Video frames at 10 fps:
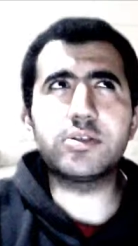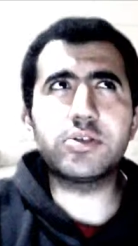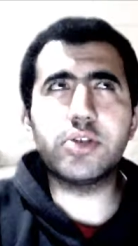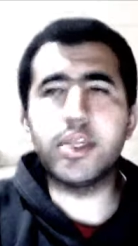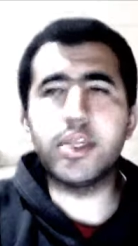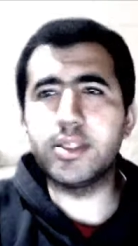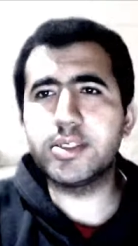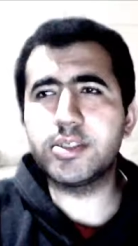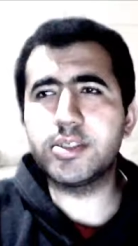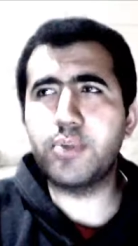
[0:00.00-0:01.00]
This is a
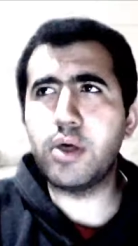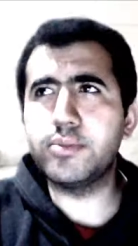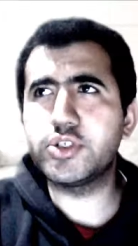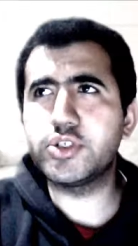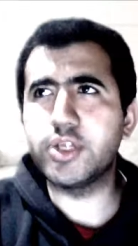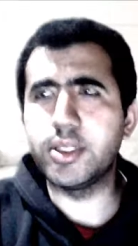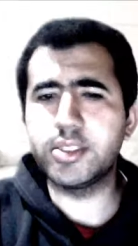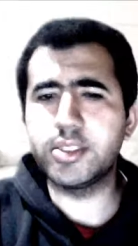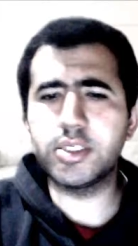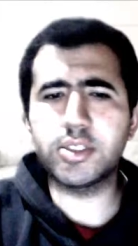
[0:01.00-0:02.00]
palm tree. This
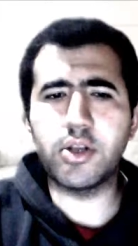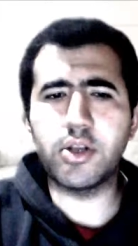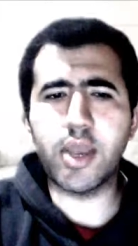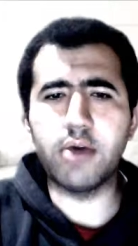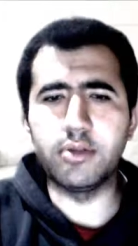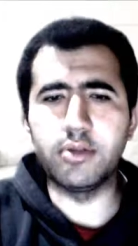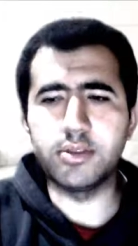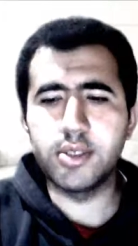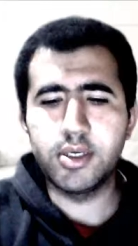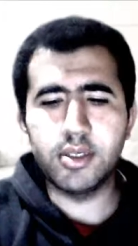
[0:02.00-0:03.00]
is ground.
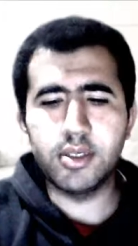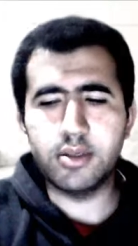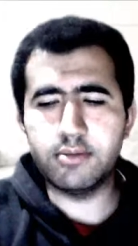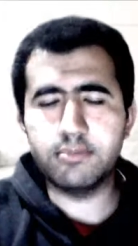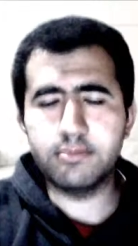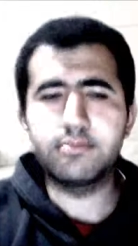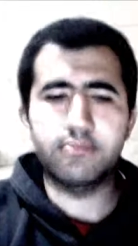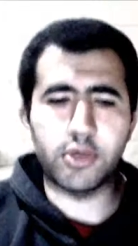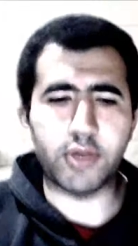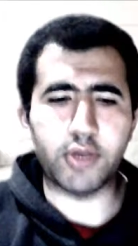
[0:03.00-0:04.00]

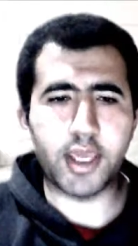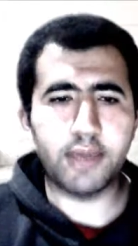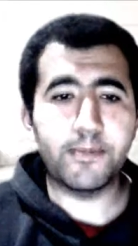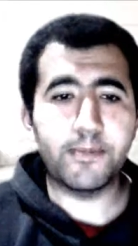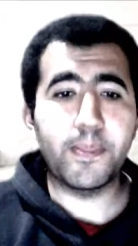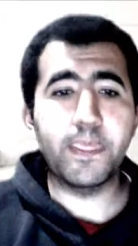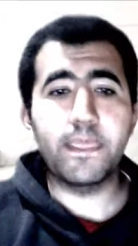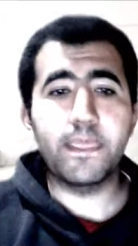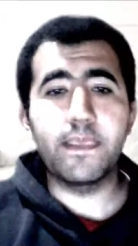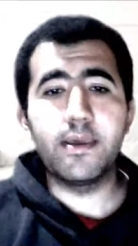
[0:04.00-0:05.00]
Okay
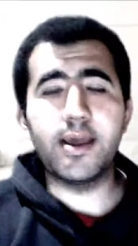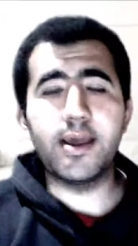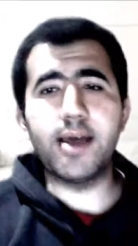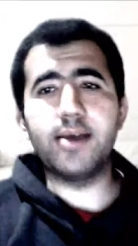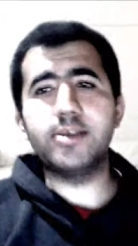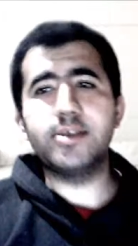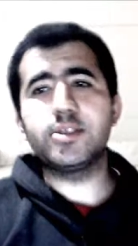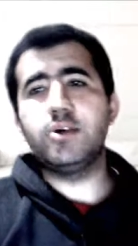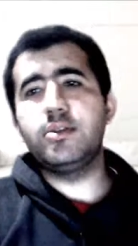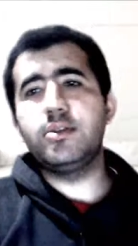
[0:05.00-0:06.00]
so
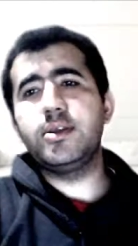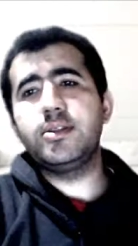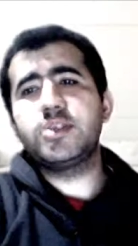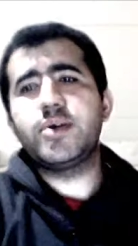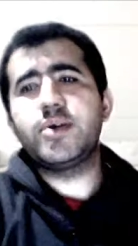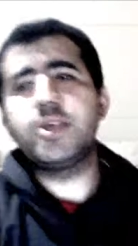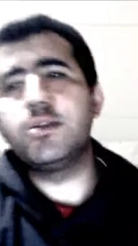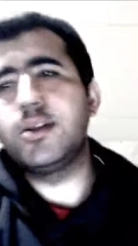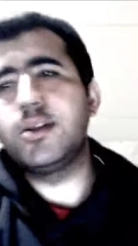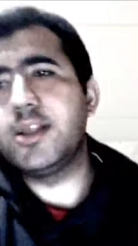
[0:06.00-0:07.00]
in this way you'll learn
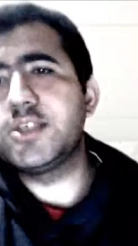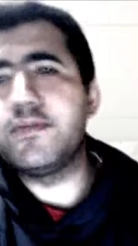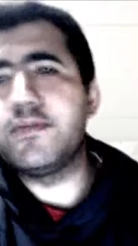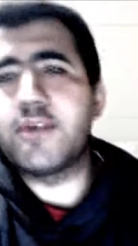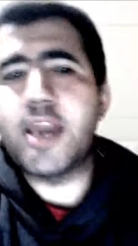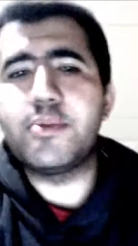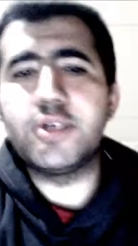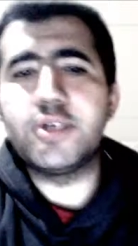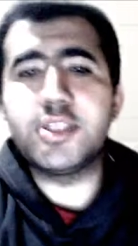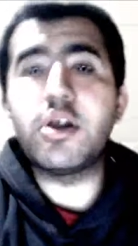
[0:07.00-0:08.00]
lots of vocabularies
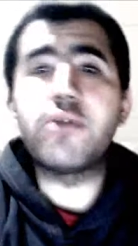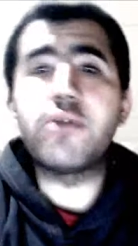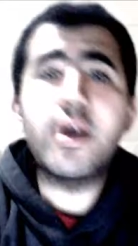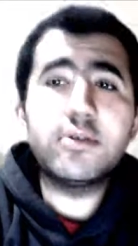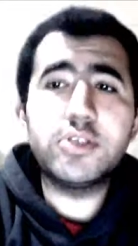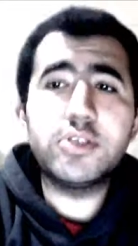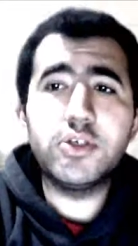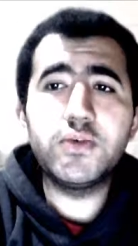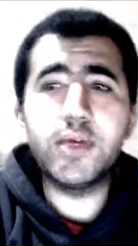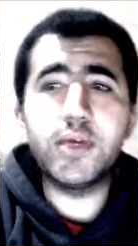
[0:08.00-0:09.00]
around you
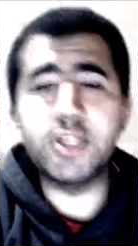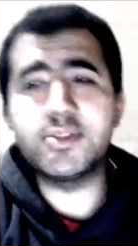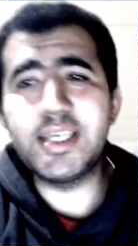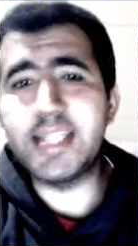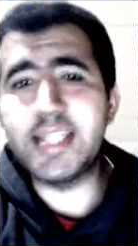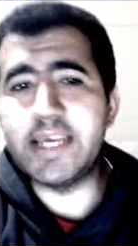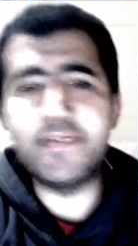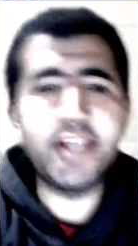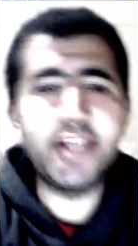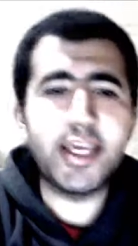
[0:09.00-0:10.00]
you see it every
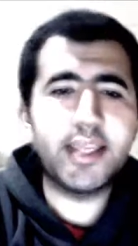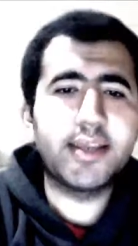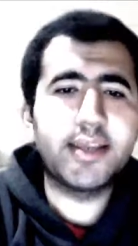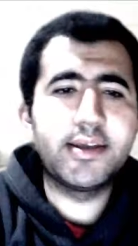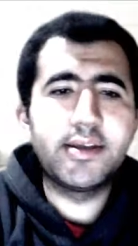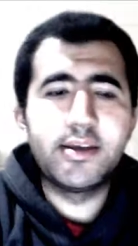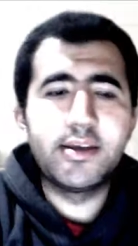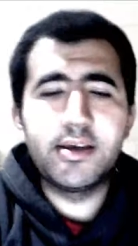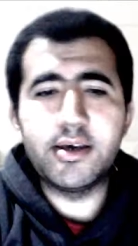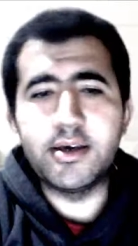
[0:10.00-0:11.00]
day
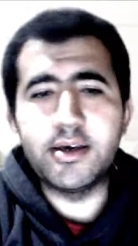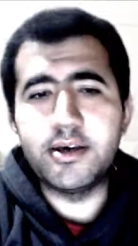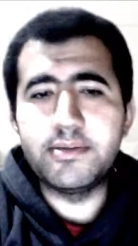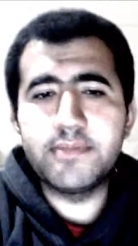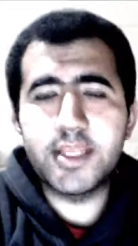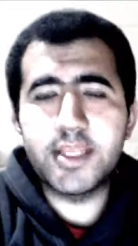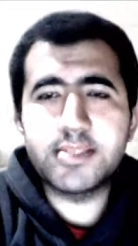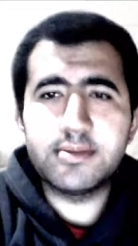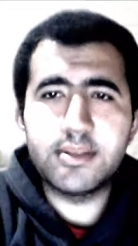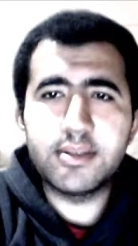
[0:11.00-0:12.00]
um, that's
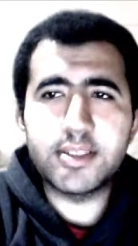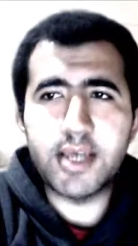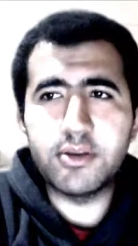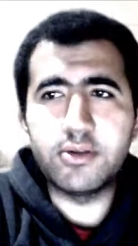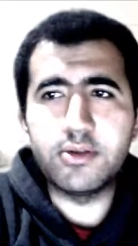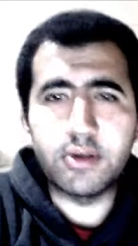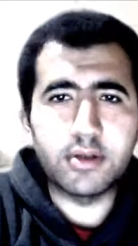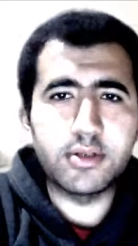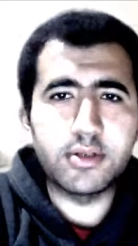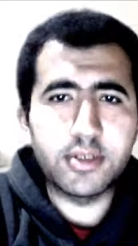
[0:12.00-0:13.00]
that's how you learn
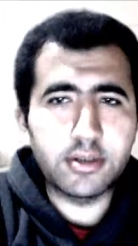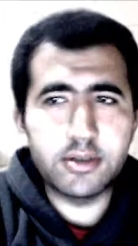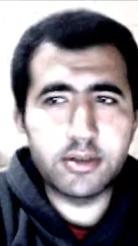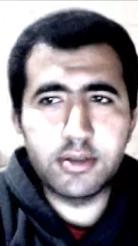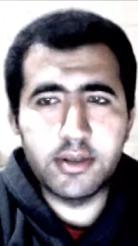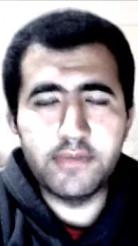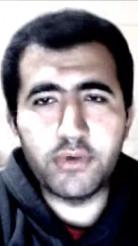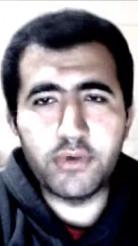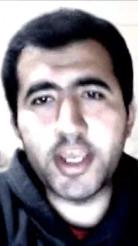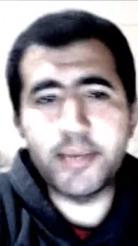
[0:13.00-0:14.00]

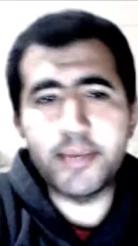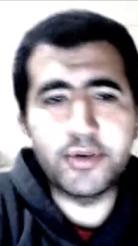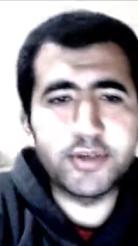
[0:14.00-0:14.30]
vocabularies